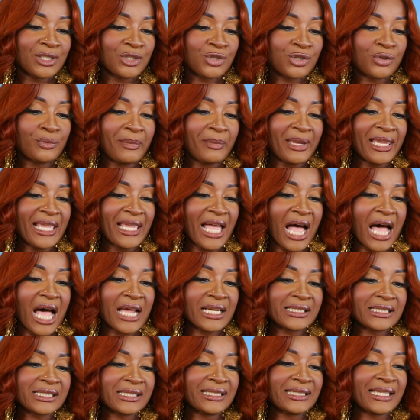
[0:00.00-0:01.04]
To me,
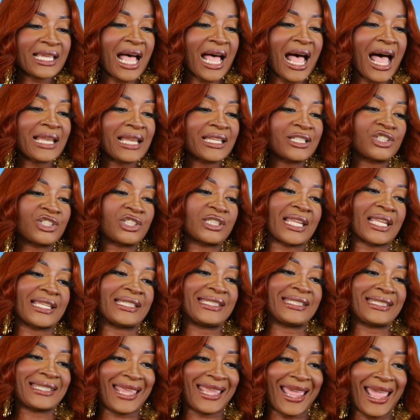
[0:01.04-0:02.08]
honestly, college is a
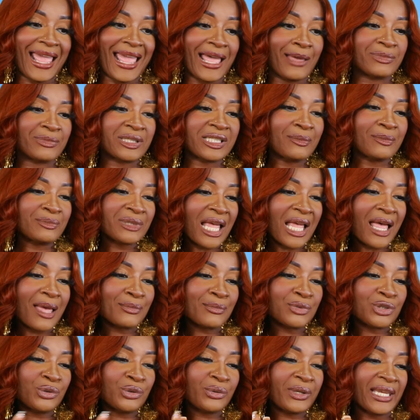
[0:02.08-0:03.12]
scam.
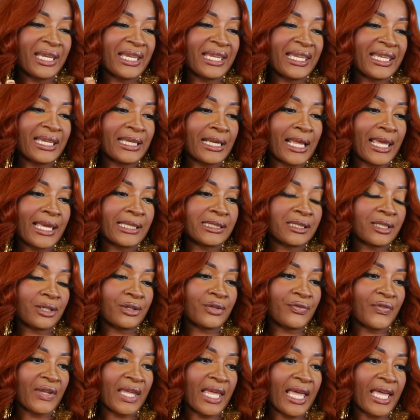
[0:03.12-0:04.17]
Sometimes you can get a
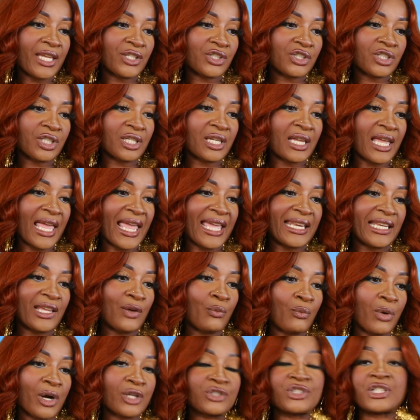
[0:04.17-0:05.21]
certification and
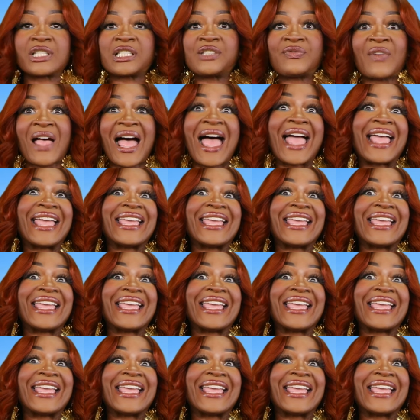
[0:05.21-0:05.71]
it works just fine.